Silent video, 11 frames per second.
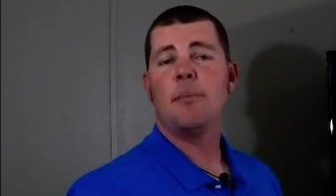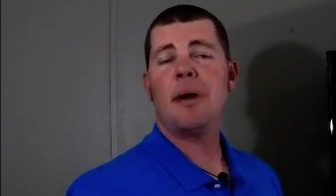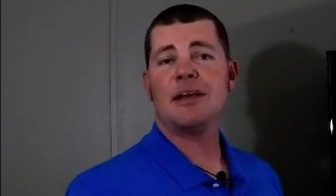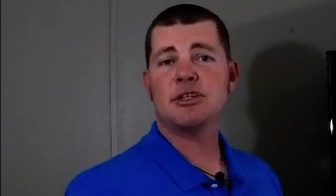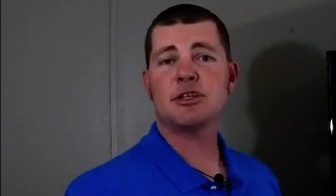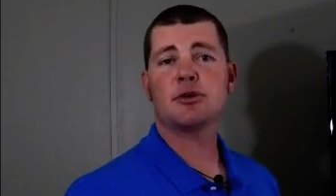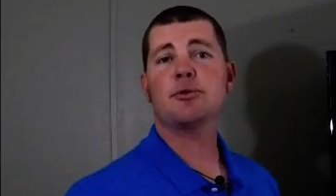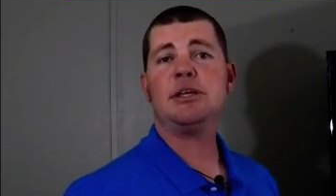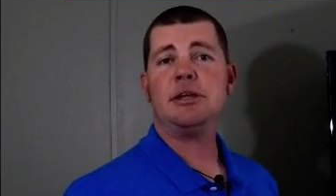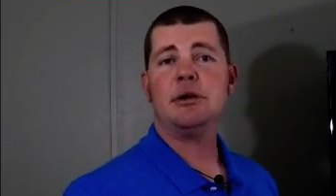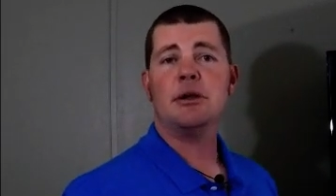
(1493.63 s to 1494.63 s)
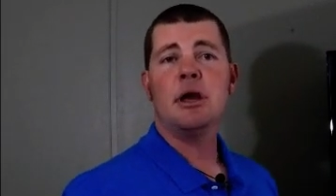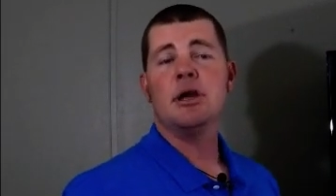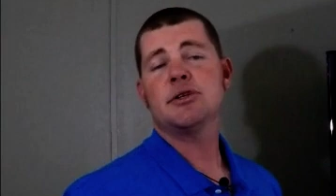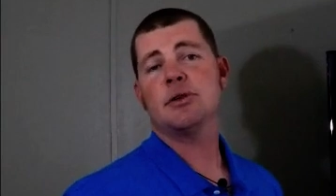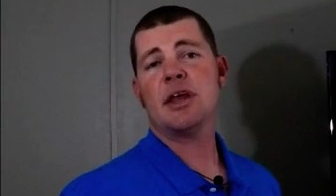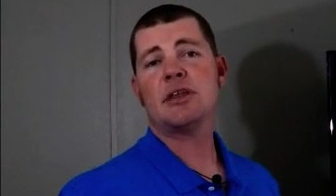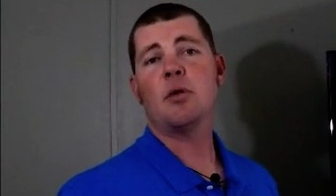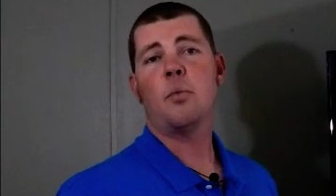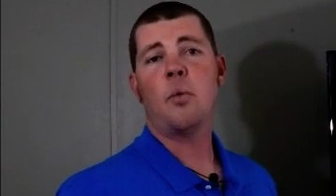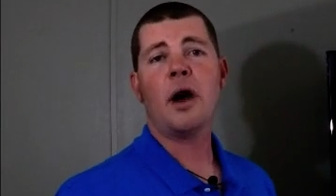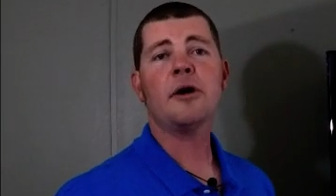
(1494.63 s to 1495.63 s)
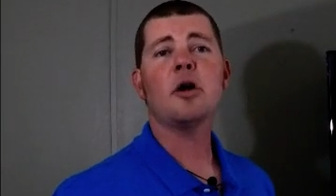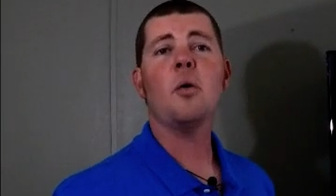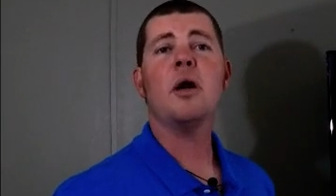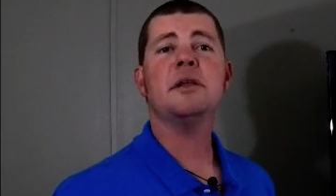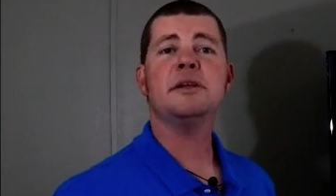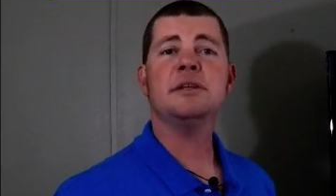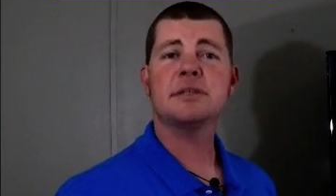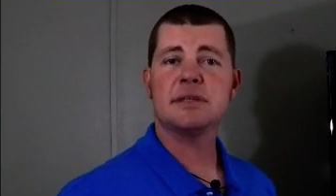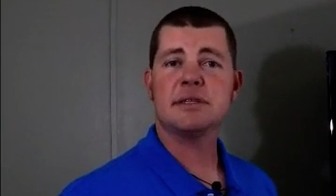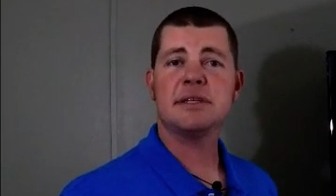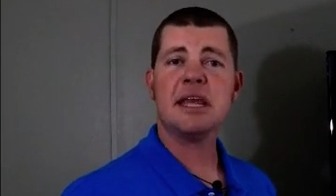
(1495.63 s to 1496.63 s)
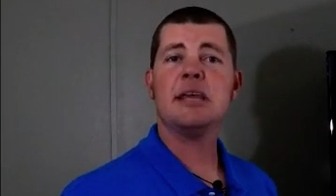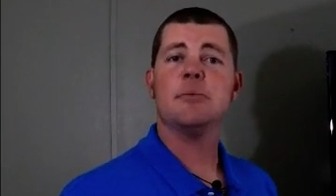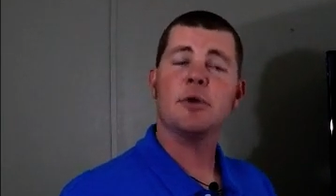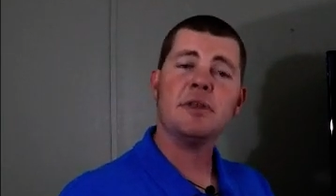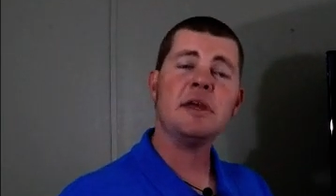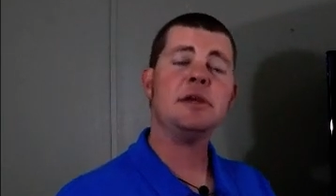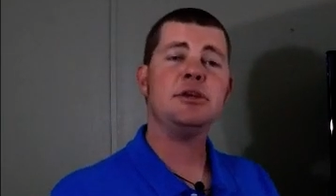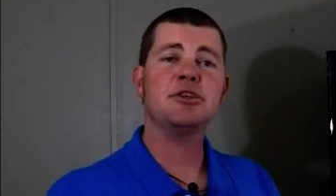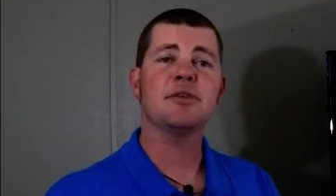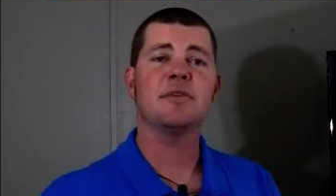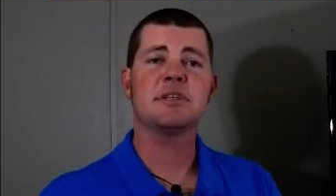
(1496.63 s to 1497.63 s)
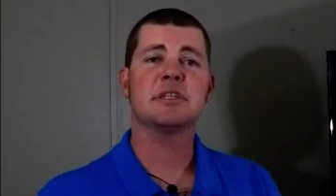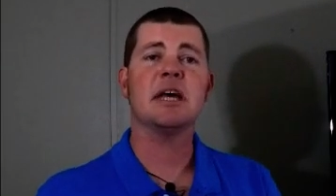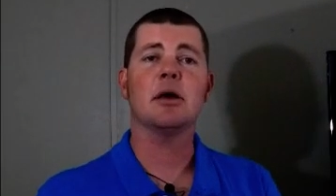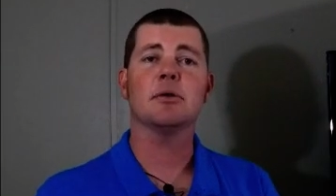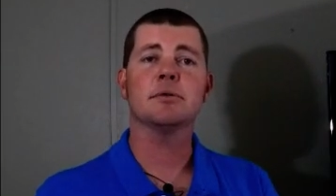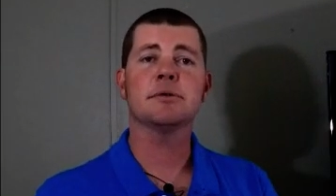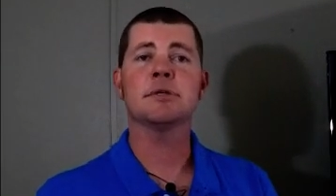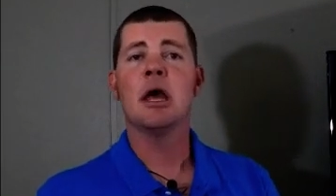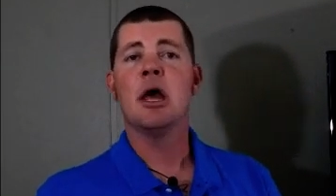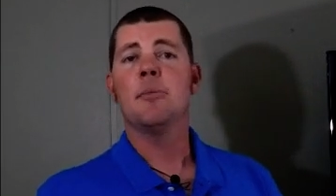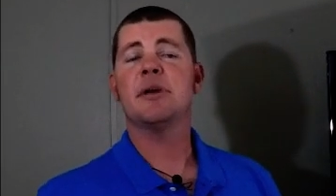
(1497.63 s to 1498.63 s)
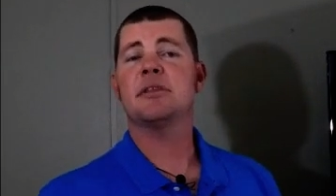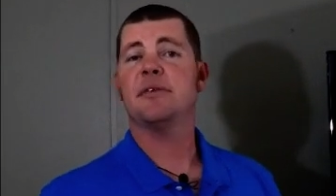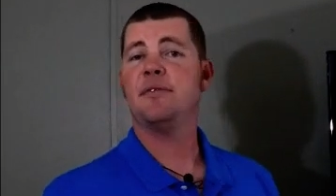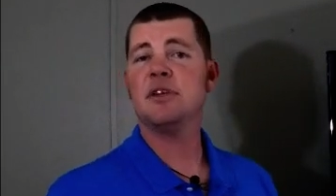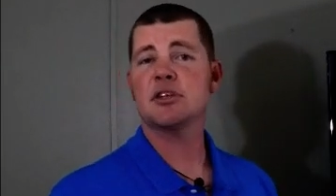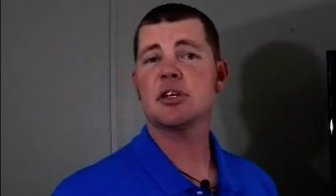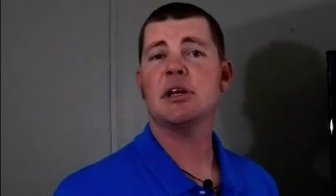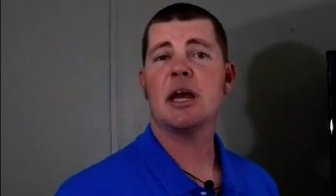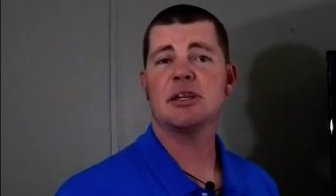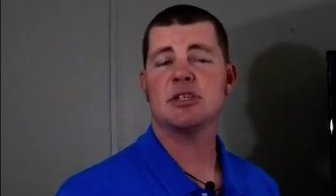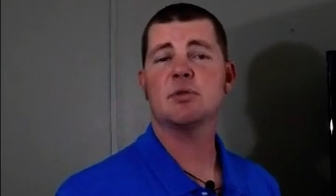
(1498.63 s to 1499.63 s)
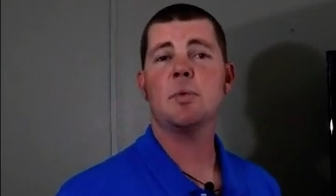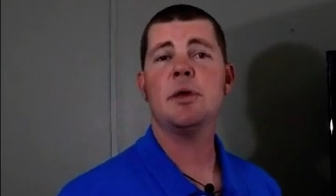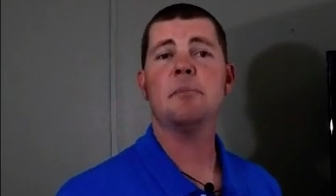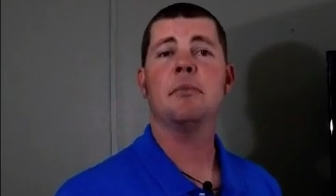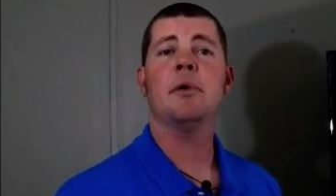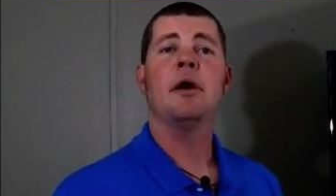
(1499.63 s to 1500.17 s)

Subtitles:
by screen so that the water quality is the same within each of the cells, but the fish cannot swim